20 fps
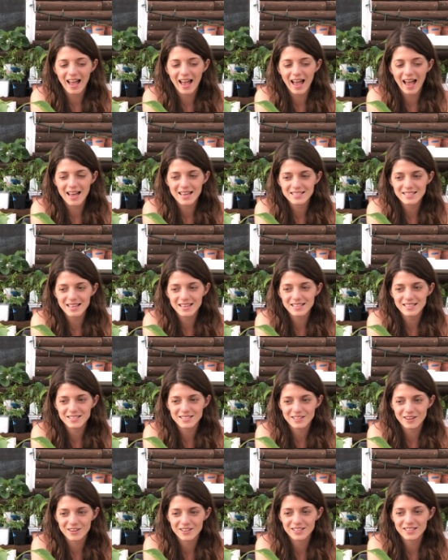as I
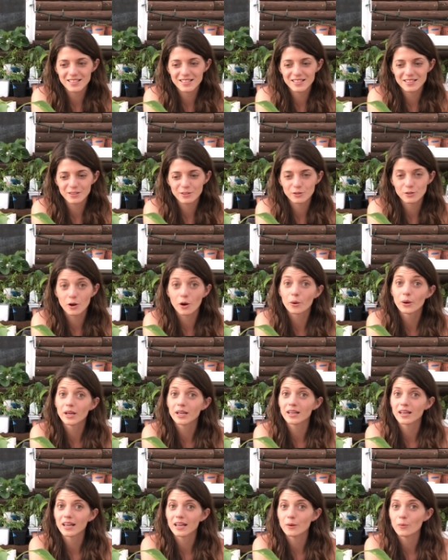started
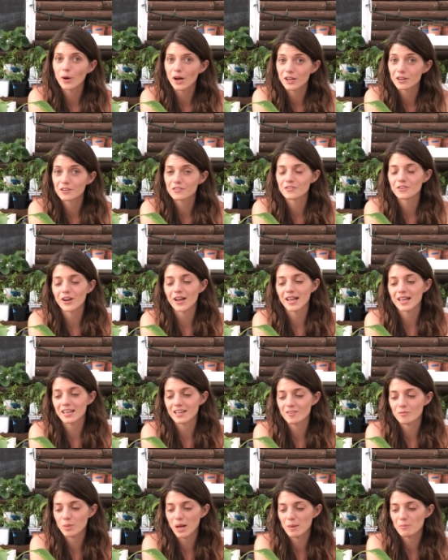growing a wider
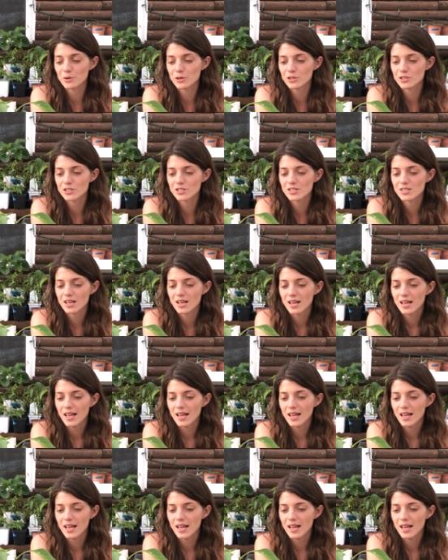variety of peppers